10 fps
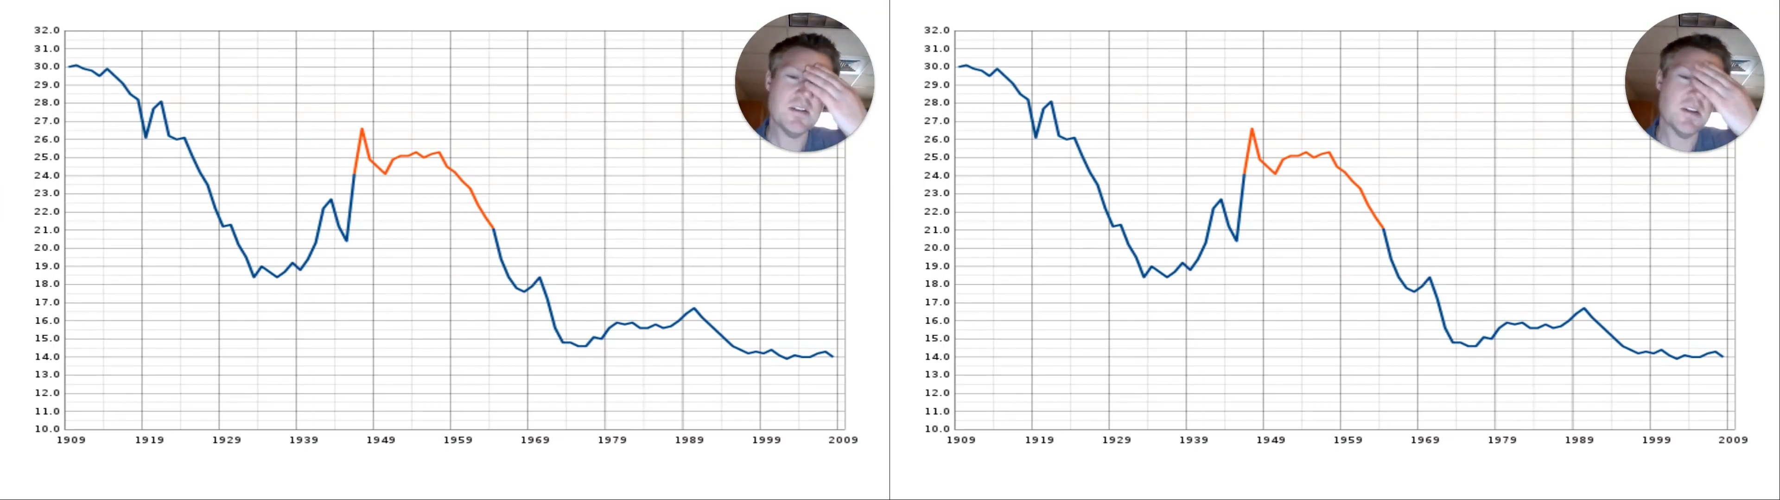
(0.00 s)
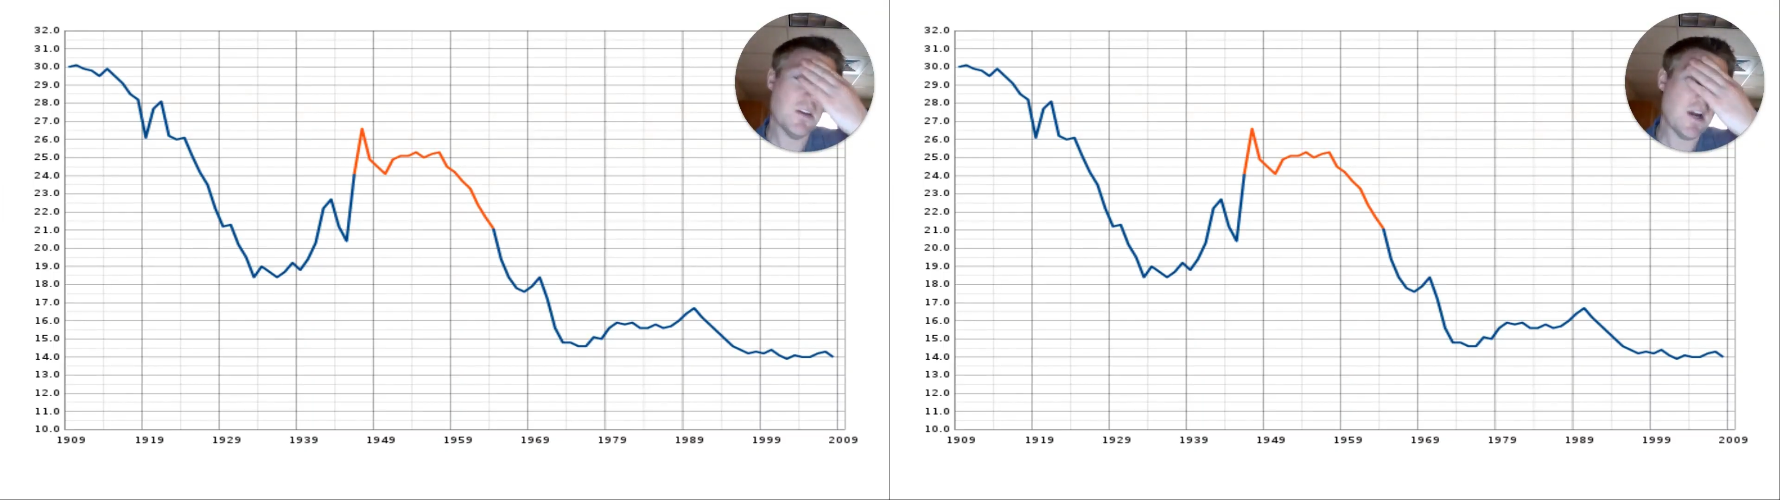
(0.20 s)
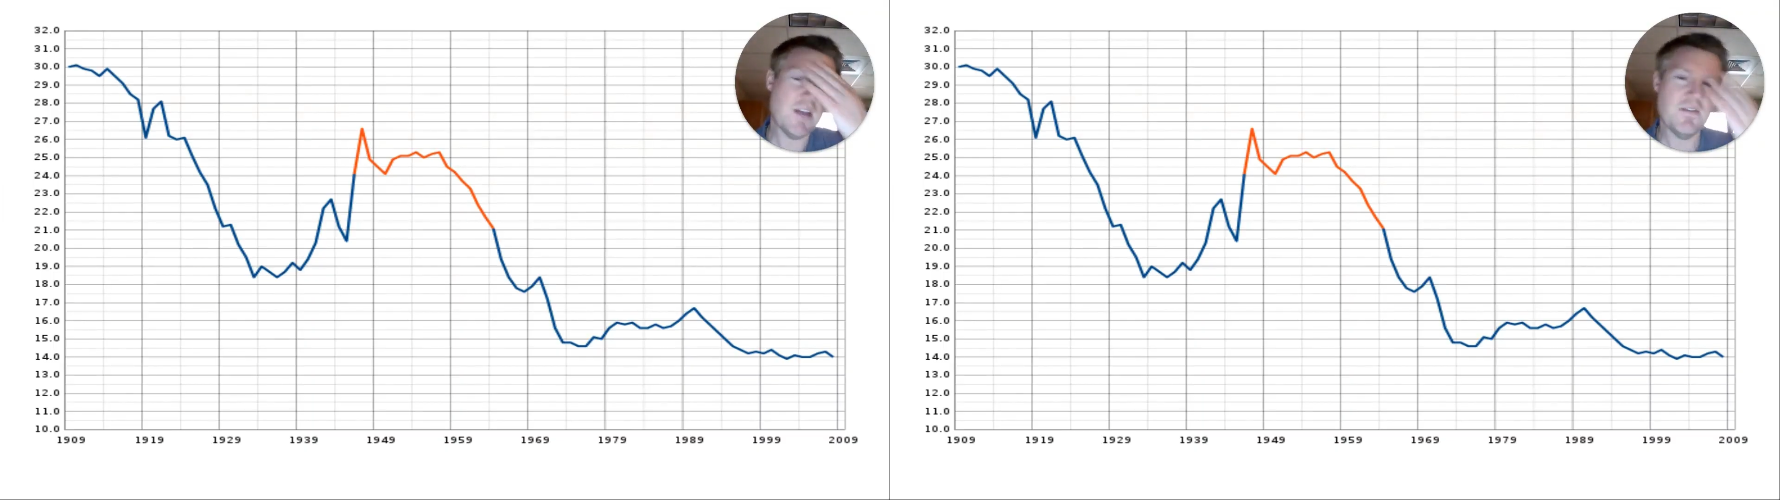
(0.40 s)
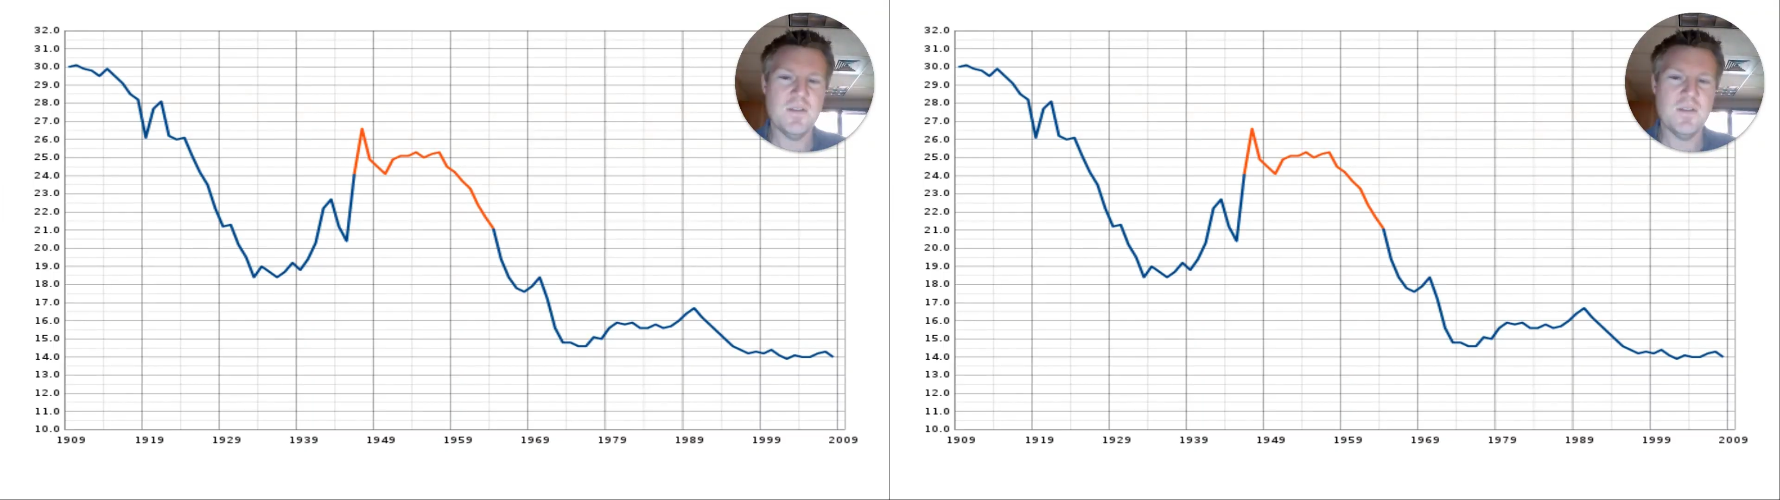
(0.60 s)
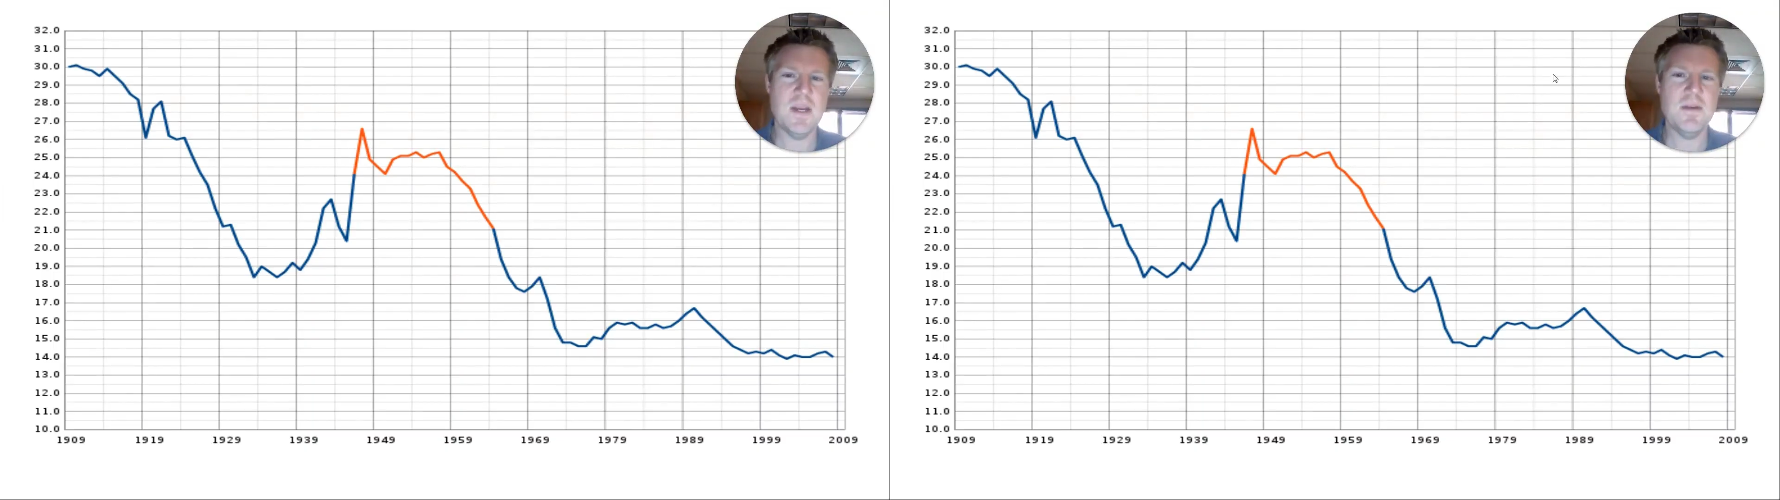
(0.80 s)
a graph of
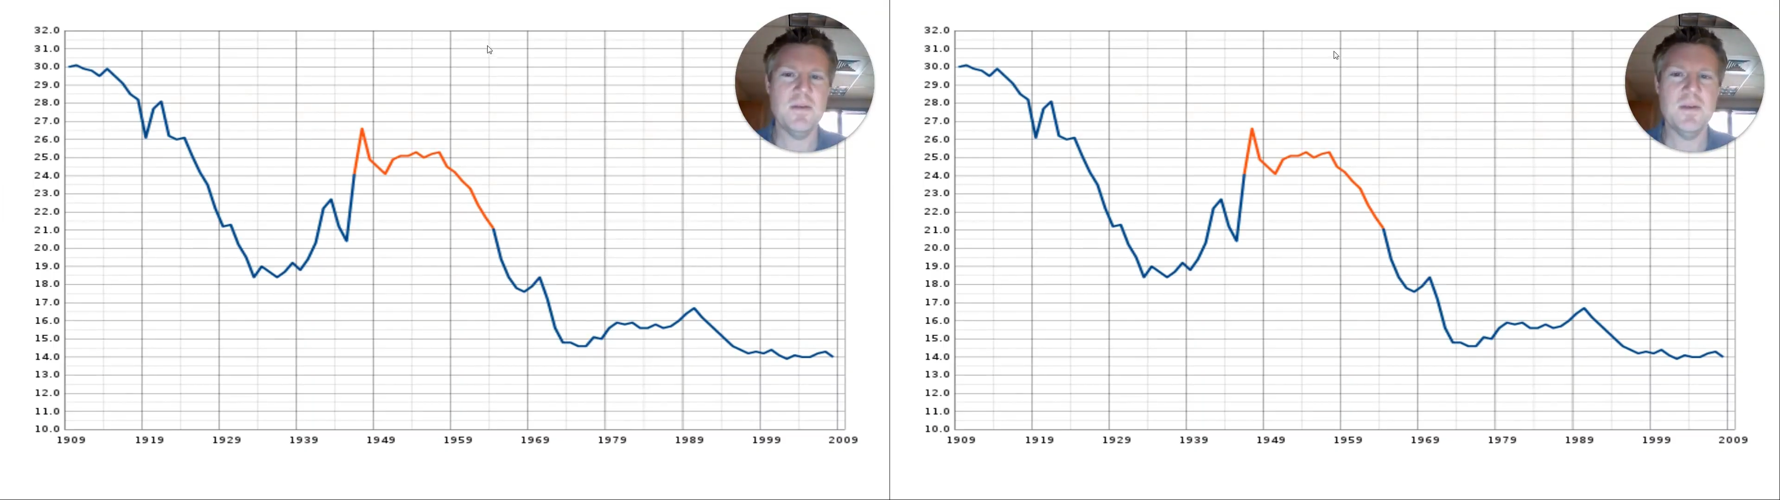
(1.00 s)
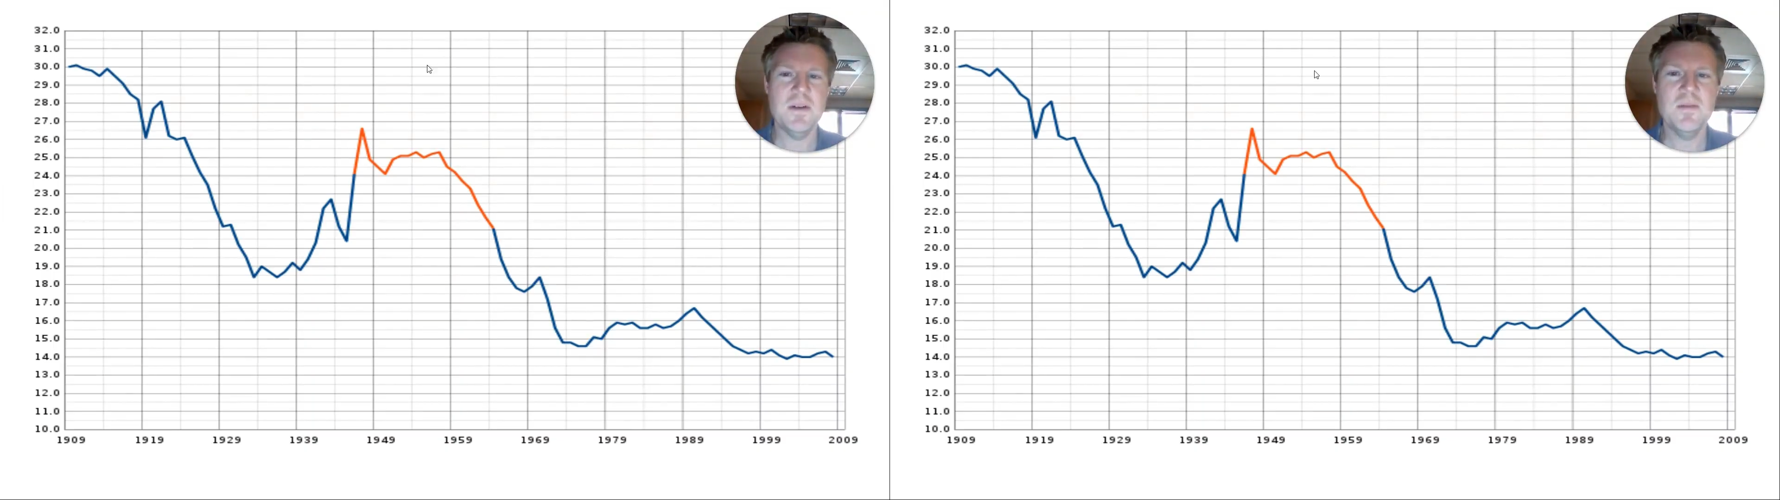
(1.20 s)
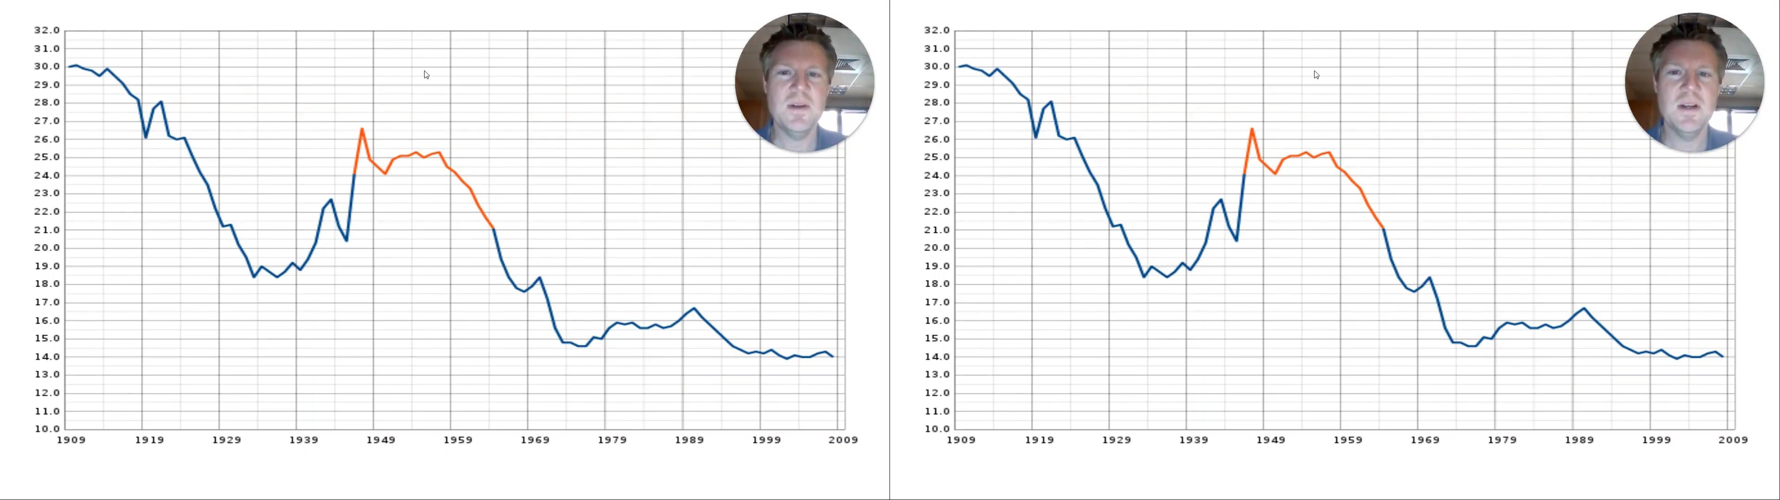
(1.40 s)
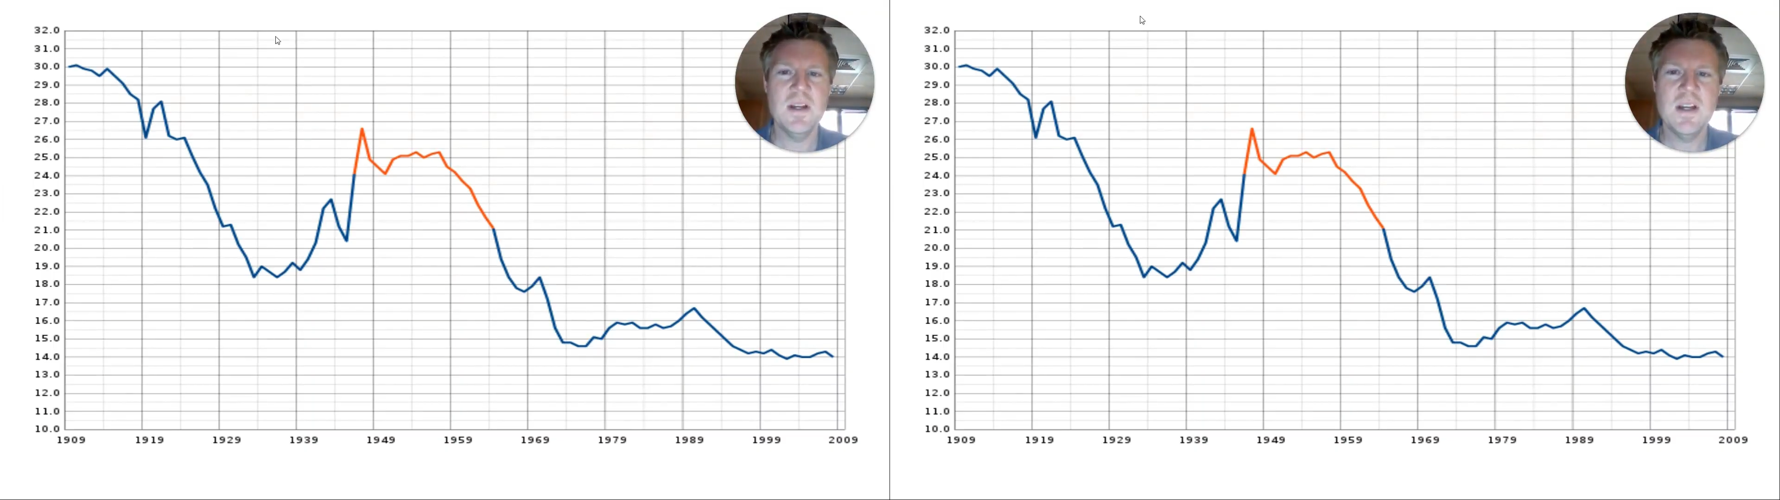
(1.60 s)
the baby boom.